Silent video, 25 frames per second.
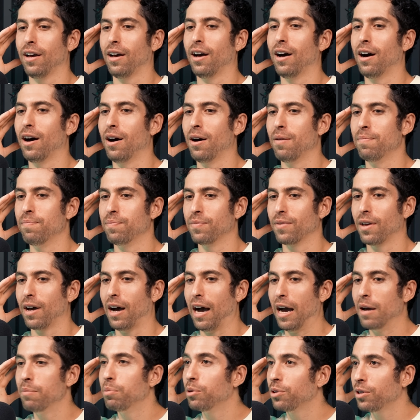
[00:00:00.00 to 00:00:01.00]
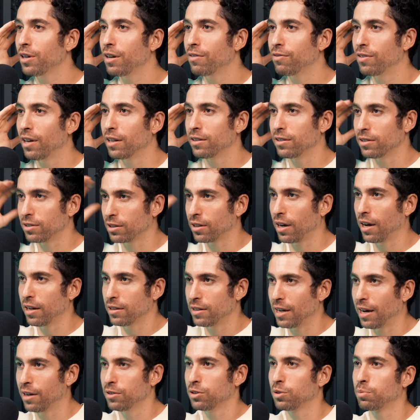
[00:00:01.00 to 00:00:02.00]
I believe that this guy,
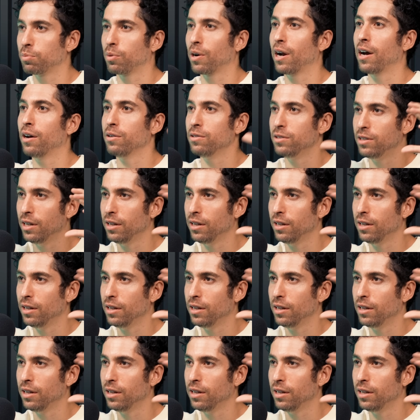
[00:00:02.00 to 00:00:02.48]
Townsend Brown,